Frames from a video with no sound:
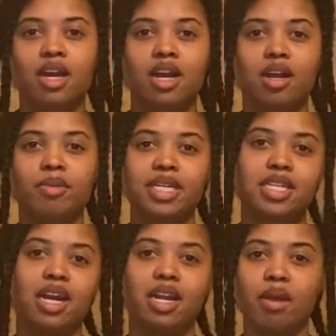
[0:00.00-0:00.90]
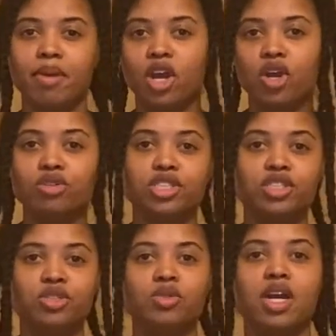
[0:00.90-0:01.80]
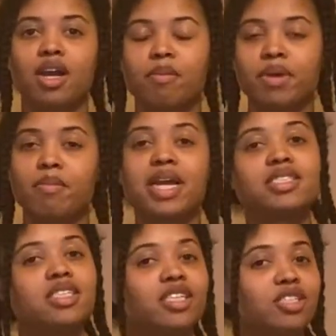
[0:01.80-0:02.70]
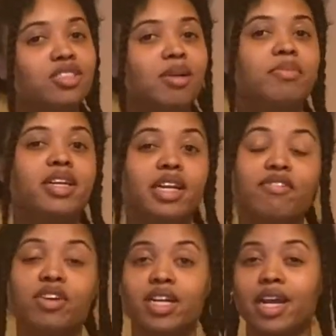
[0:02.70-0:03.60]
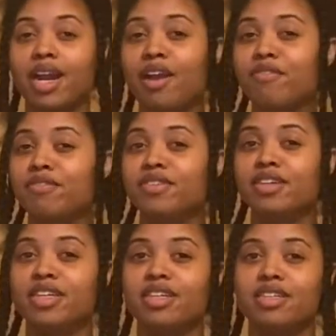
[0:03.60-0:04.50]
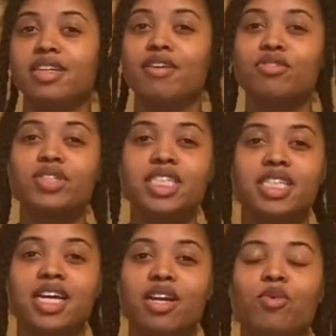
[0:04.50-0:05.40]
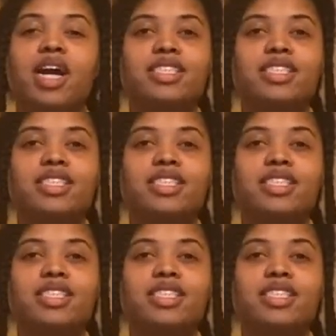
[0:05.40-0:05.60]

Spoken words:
That's kind of like my go-to. But I'm actually going to do something different that I've never really done. Well, I take